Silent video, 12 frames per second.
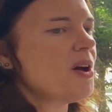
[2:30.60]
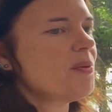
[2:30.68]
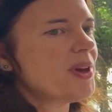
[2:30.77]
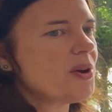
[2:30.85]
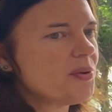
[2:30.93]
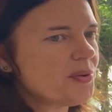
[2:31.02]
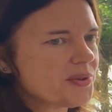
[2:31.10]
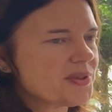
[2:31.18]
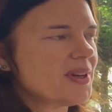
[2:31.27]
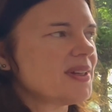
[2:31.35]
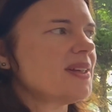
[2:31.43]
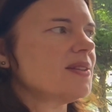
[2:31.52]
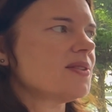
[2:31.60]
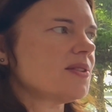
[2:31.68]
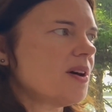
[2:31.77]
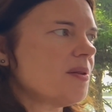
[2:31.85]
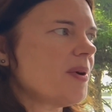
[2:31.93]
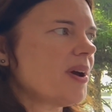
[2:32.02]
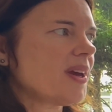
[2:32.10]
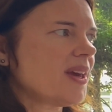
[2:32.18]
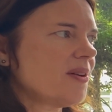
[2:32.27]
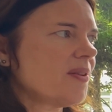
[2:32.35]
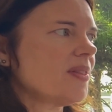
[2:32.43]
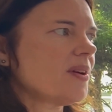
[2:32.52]
We also need to start
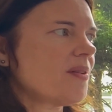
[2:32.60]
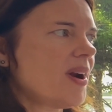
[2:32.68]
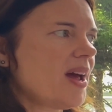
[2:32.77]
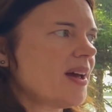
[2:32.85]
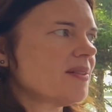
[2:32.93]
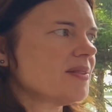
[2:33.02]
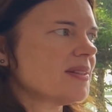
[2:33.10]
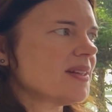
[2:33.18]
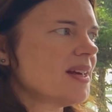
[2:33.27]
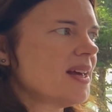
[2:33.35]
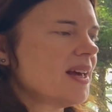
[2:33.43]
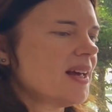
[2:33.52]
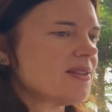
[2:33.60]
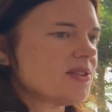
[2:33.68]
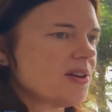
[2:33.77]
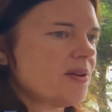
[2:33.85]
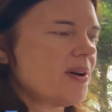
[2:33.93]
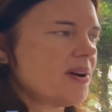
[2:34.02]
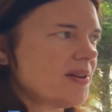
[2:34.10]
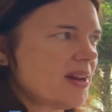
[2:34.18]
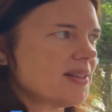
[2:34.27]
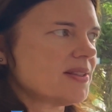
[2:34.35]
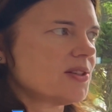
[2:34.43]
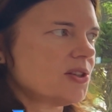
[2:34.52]
working on the ground. And so our
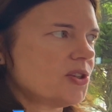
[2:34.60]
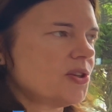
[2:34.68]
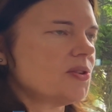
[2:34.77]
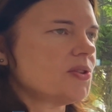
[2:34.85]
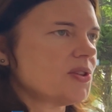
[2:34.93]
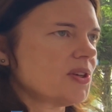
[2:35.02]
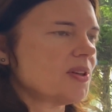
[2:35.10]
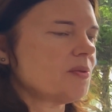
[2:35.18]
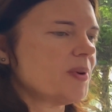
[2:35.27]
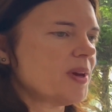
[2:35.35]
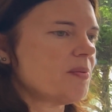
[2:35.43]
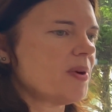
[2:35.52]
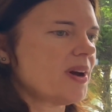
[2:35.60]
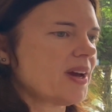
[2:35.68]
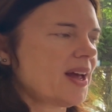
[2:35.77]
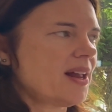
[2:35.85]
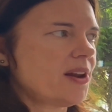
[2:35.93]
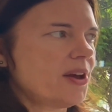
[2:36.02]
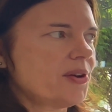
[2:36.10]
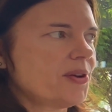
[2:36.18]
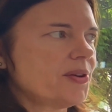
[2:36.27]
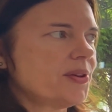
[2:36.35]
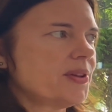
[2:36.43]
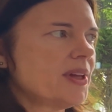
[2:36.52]
institution, we work at
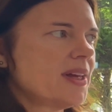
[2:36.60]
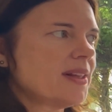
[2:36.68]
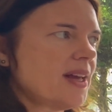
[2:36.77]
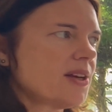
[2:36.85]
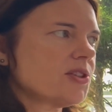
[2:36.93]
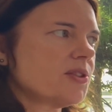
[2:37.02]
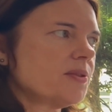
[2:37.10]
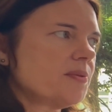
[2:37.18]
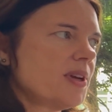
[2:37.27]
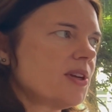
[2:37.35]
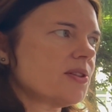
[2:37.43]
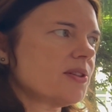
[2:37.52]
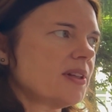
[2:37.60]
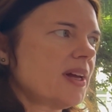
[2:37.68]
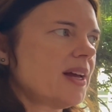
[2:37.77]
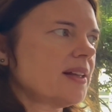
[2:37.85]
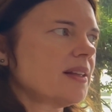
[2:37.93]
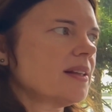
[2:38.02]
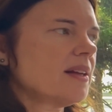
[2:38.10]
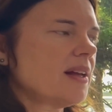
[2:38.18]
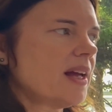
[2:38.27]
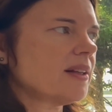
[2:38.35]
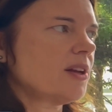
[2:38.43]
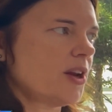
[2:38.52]
local, national, regional and,
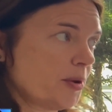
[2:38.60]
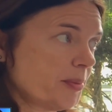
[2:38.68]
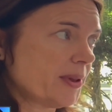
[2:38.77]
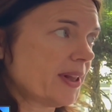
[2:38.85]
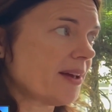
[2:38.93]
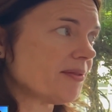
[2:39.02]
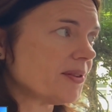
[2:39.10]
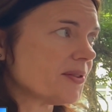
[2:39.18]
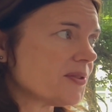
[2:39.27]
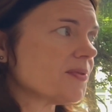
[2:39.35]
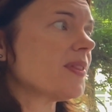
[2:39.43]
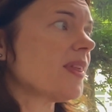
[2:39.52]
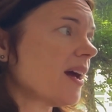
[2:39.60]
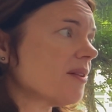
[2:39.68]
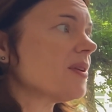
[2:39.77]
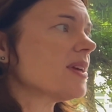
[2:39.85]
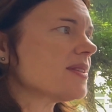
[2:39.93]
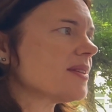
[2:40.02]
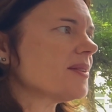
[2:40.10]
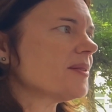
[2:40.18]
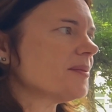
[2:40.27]
and global levels for that reason.